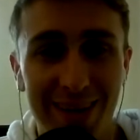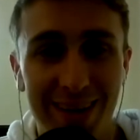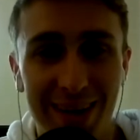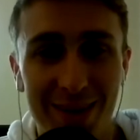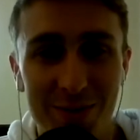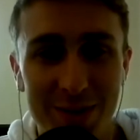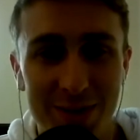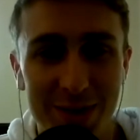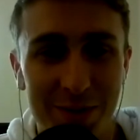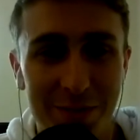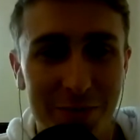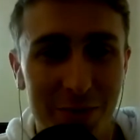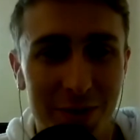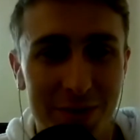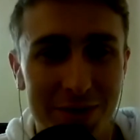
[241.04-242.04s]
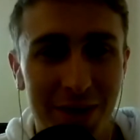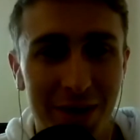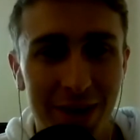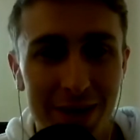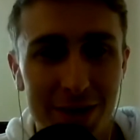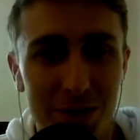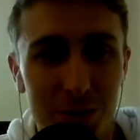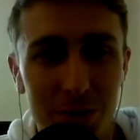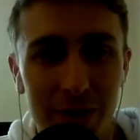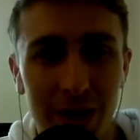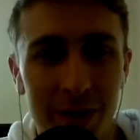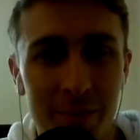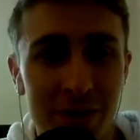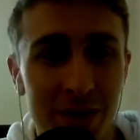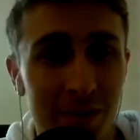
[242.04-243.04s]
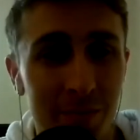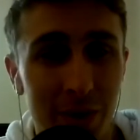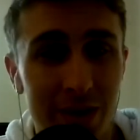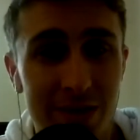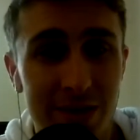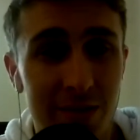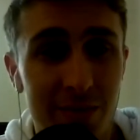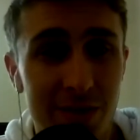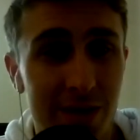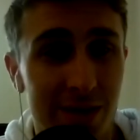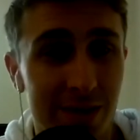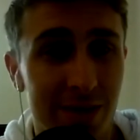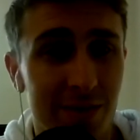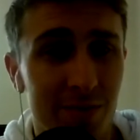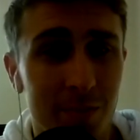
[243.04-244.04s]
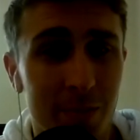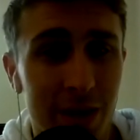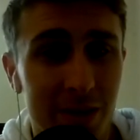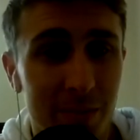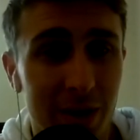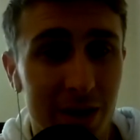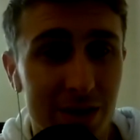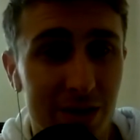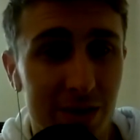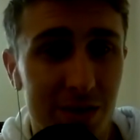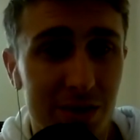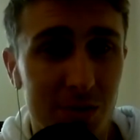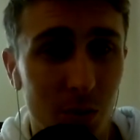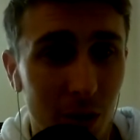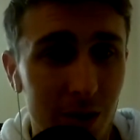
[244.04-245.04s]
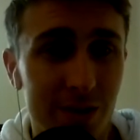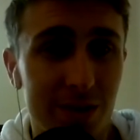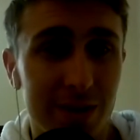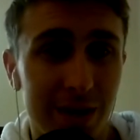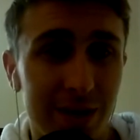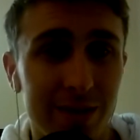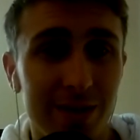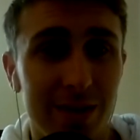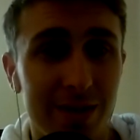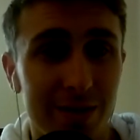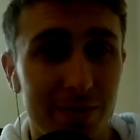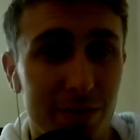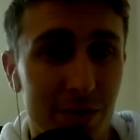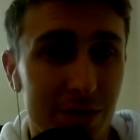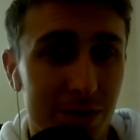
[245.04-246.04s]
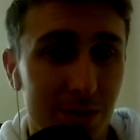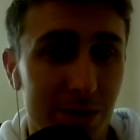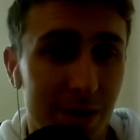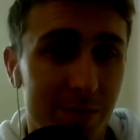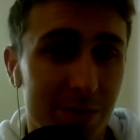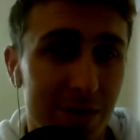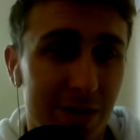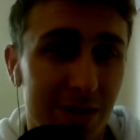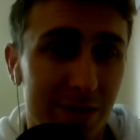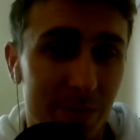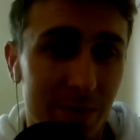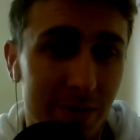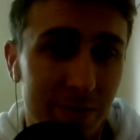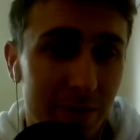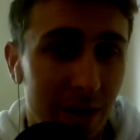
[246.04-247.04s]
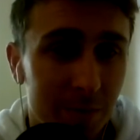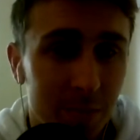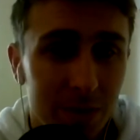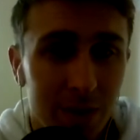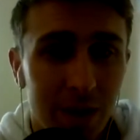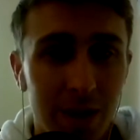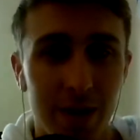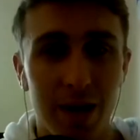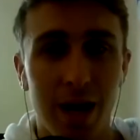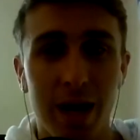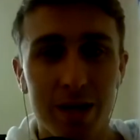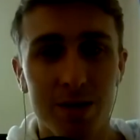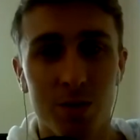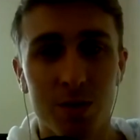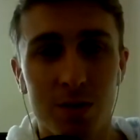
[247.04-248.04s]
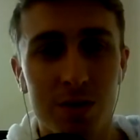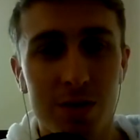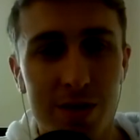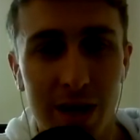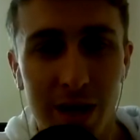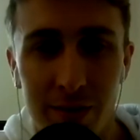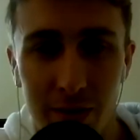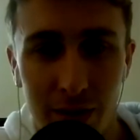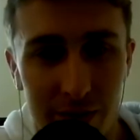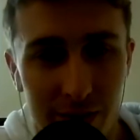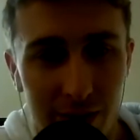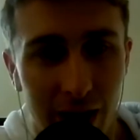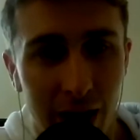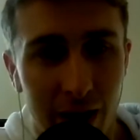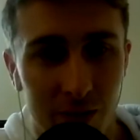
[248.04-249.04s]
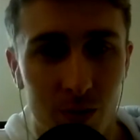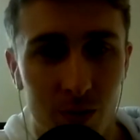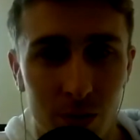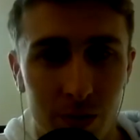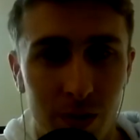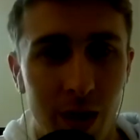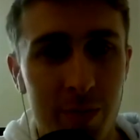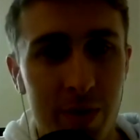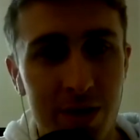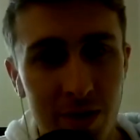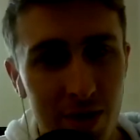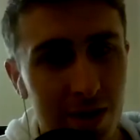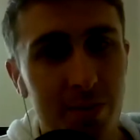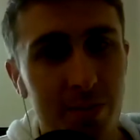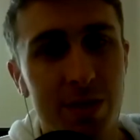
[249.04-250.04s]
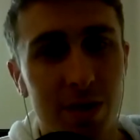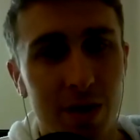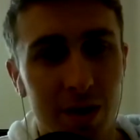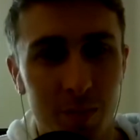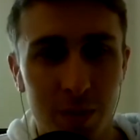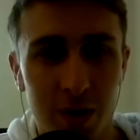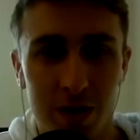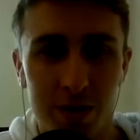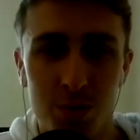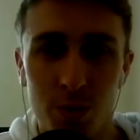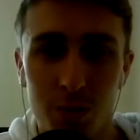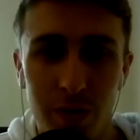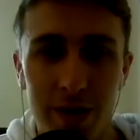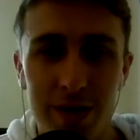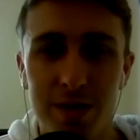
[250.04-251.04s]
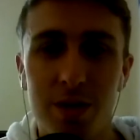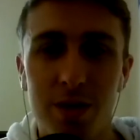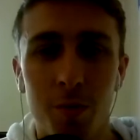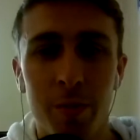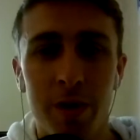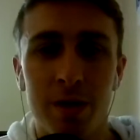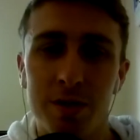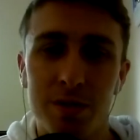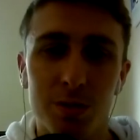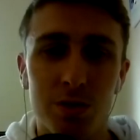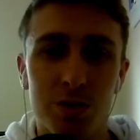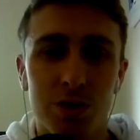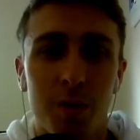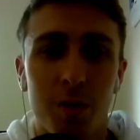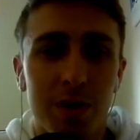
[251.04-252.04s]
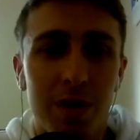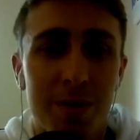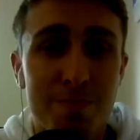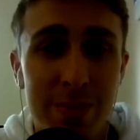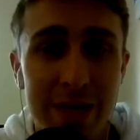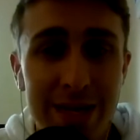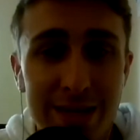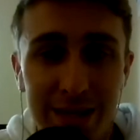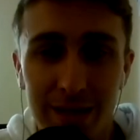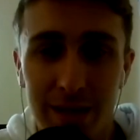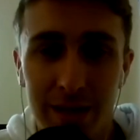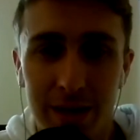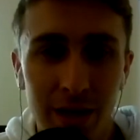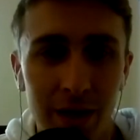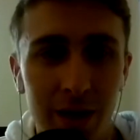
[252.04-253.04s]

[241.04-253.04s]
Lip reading: 11s in the first two games. I think Ben Davies hasn't even made a match day squad in the first two games since he's been available. I don't understand that at all. I mean, you need to be signing players who are ready to come in and do a job immediately,